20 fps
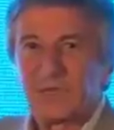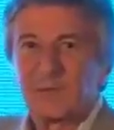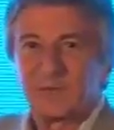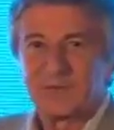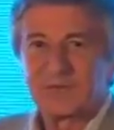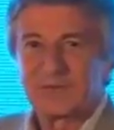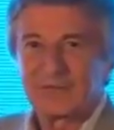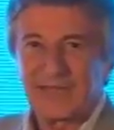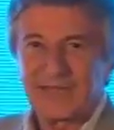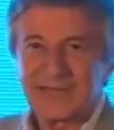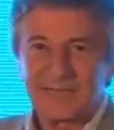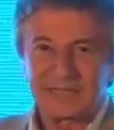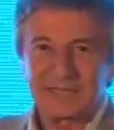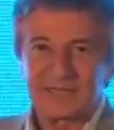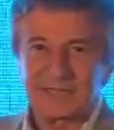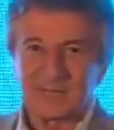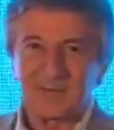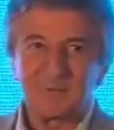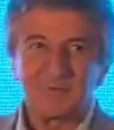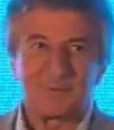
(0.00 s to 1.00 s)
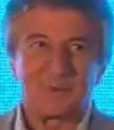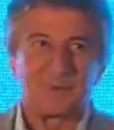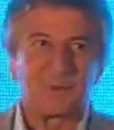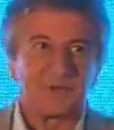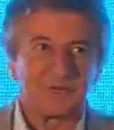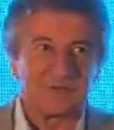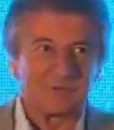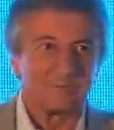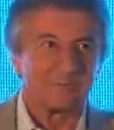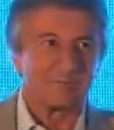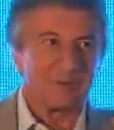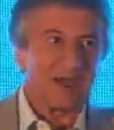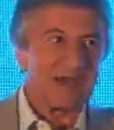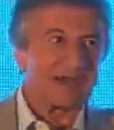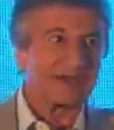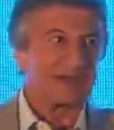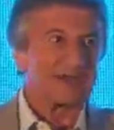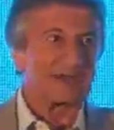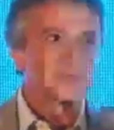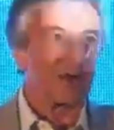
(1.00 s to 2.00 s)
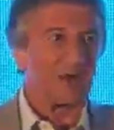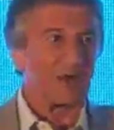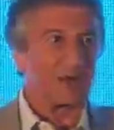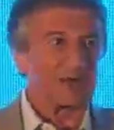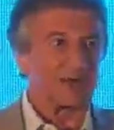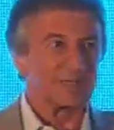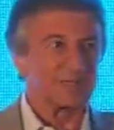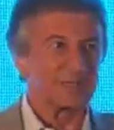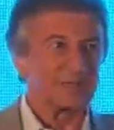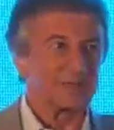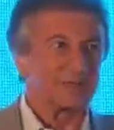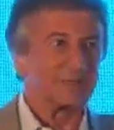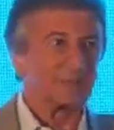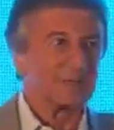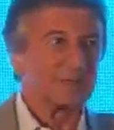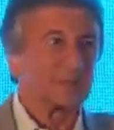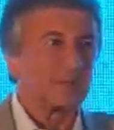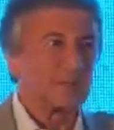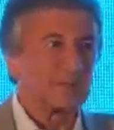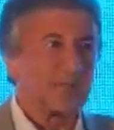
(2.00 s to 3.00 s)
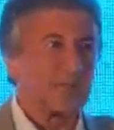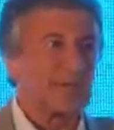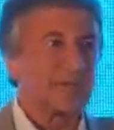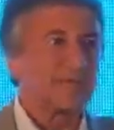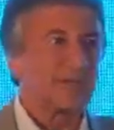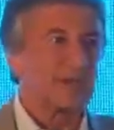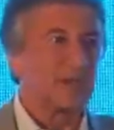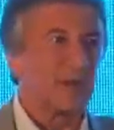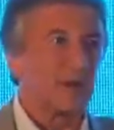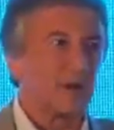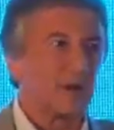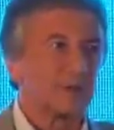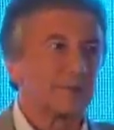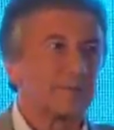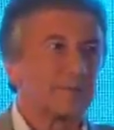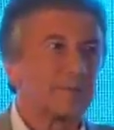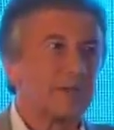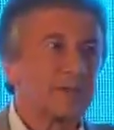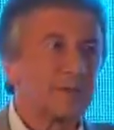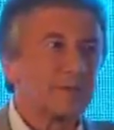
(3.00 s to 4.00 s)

But then at some point, branding dollars came along.